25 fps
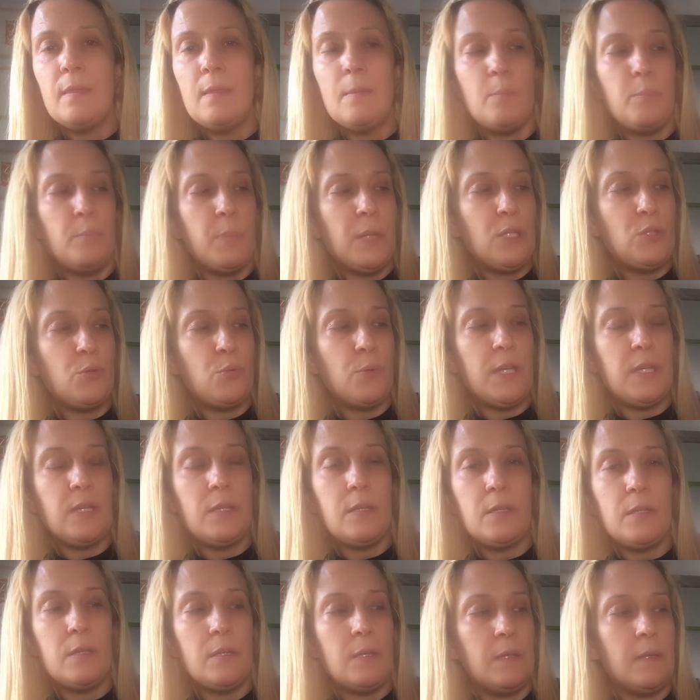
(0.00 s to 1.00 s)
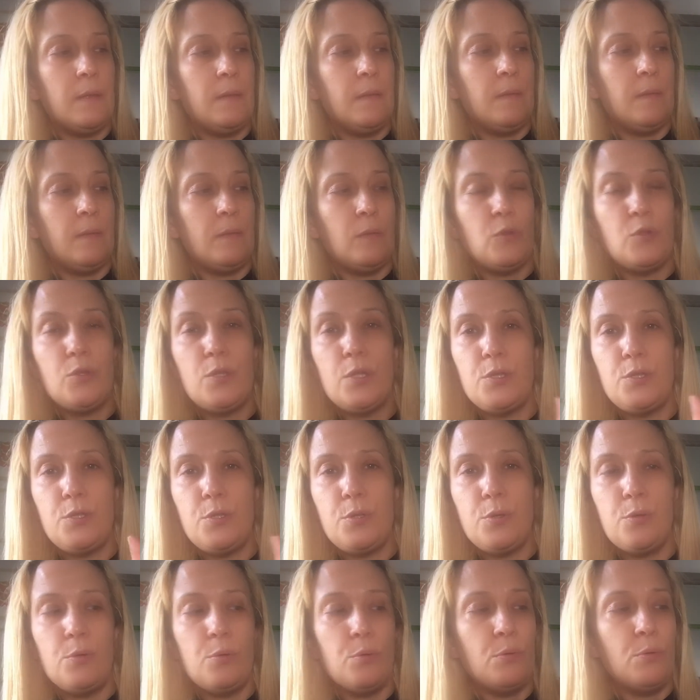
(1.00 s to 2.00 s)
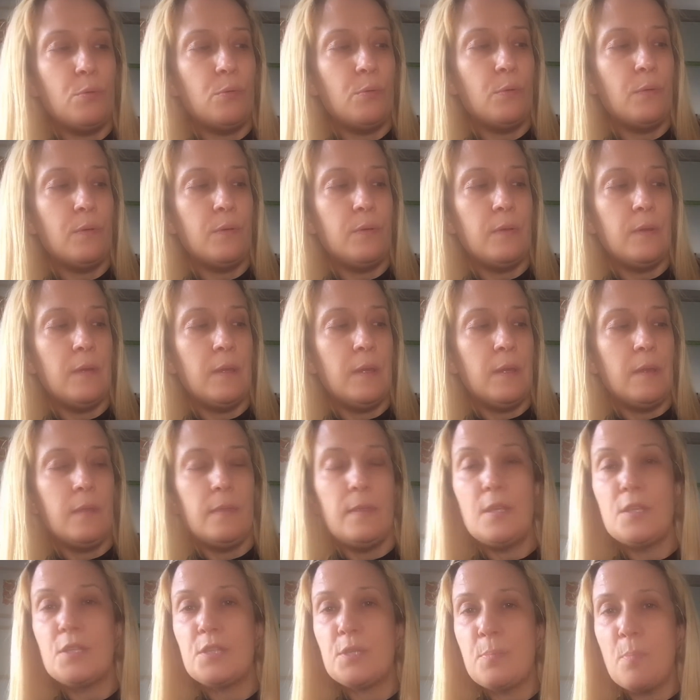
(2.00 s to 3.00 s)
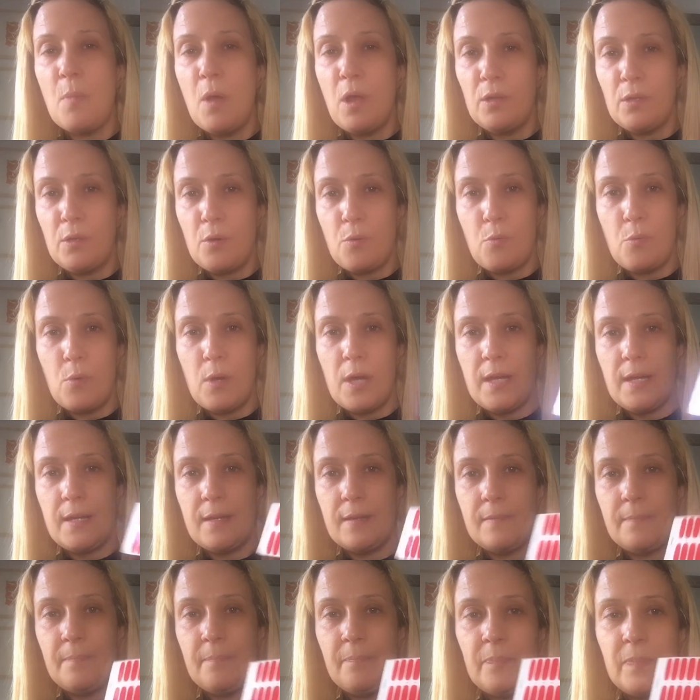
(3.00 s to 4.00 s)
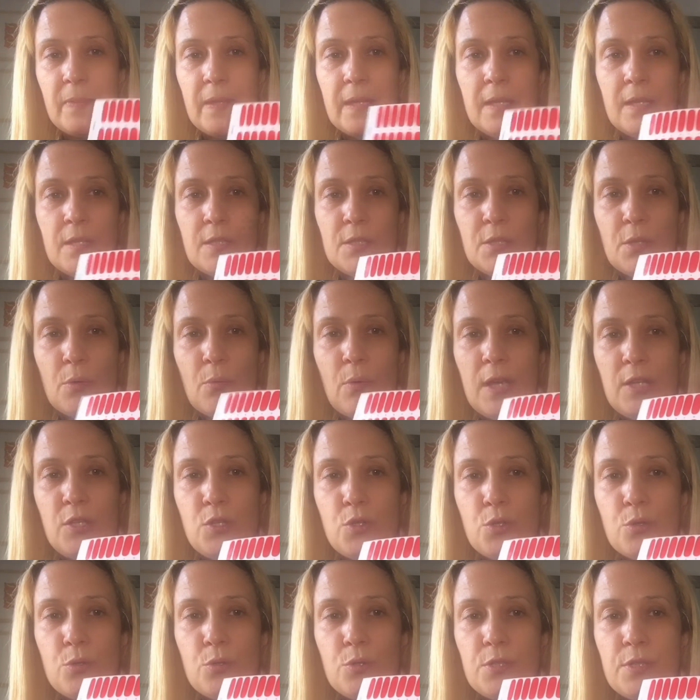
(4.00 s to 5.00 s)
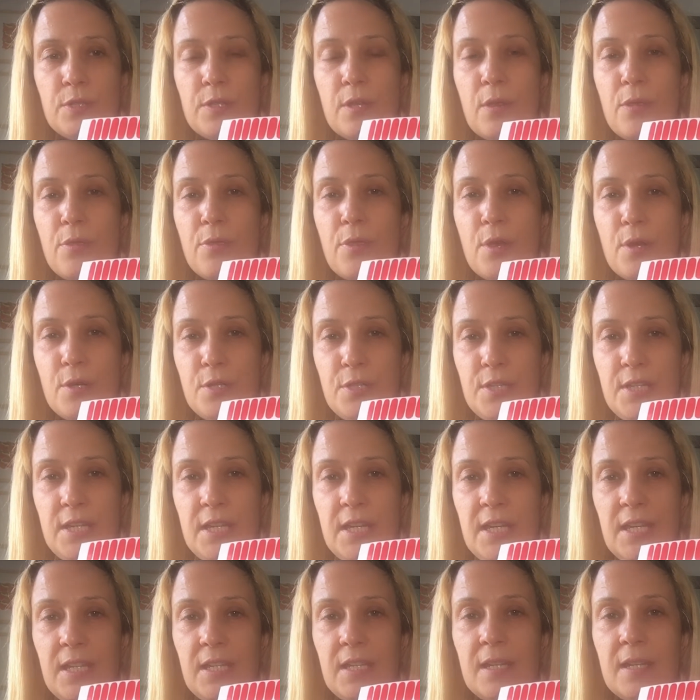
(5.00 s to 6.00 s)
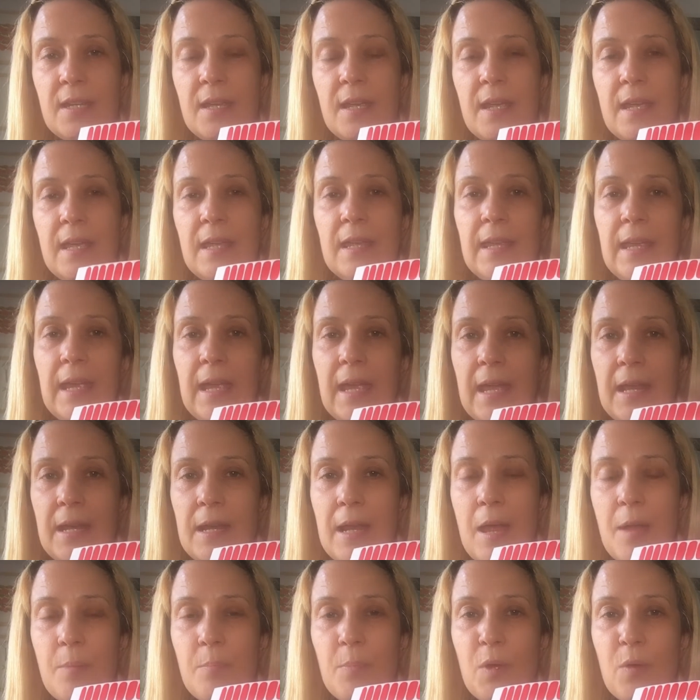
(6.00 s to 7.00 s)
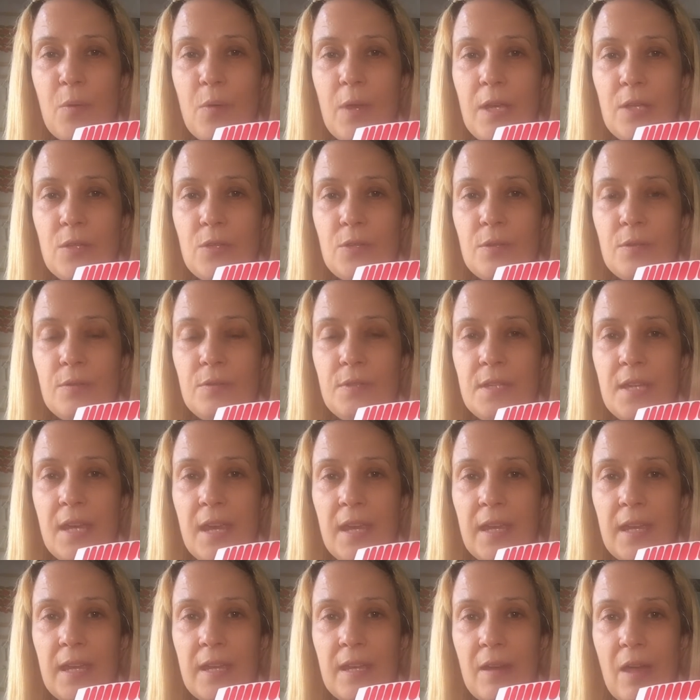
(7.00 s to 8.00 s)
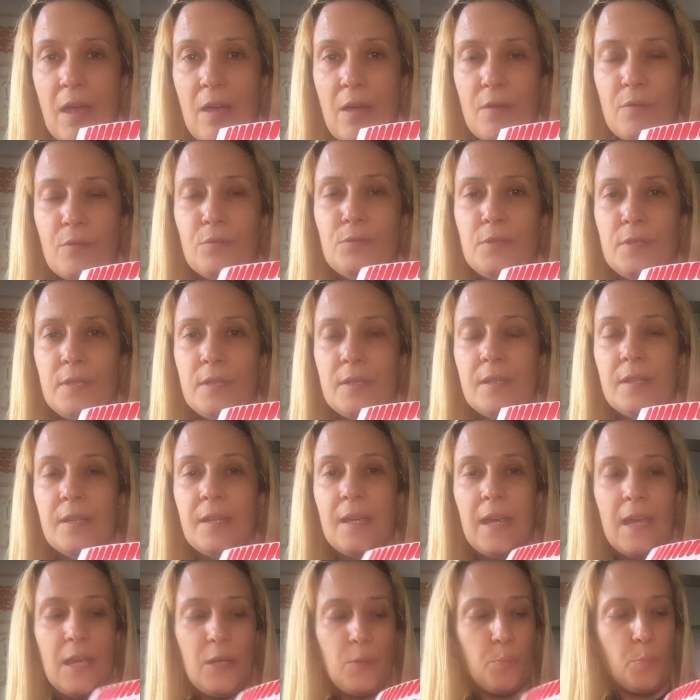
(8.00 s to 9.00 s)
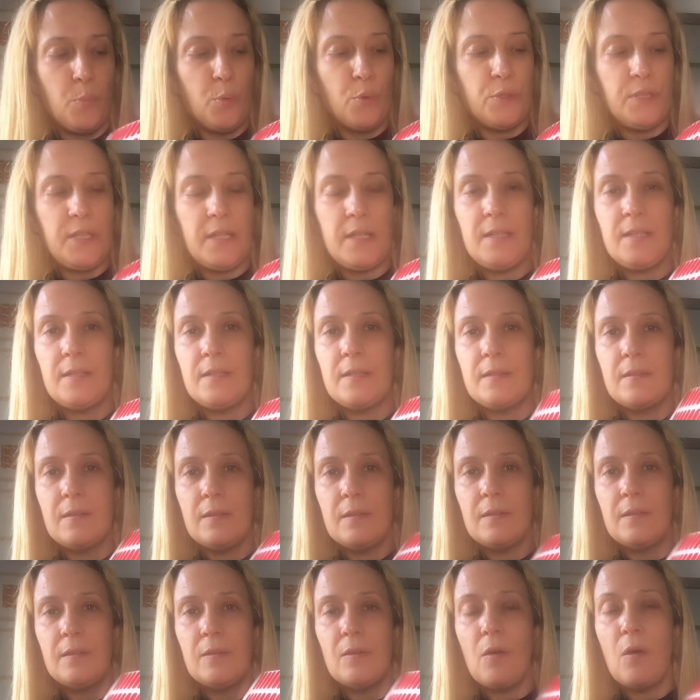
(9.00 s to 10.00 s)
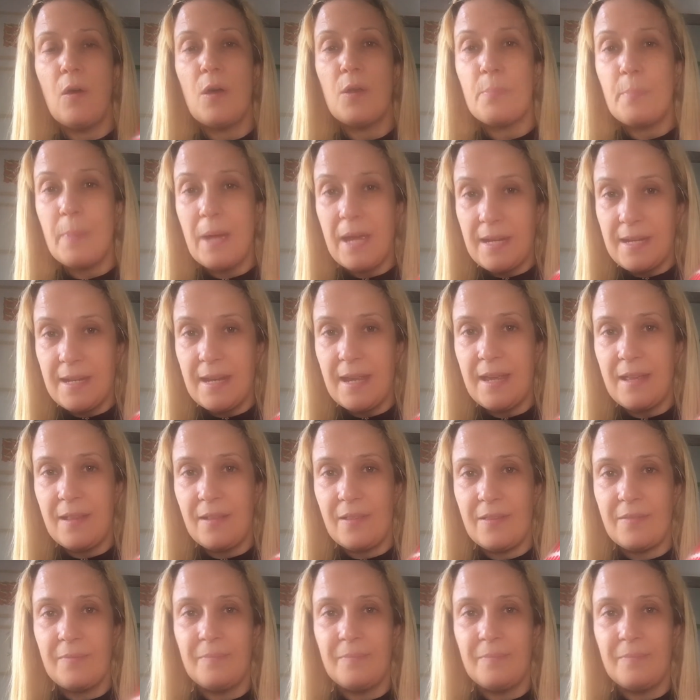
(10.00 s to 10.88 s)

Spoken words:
between the two, the smaller one. So I choose the 13 and I'm going to take it out and put it on my nail.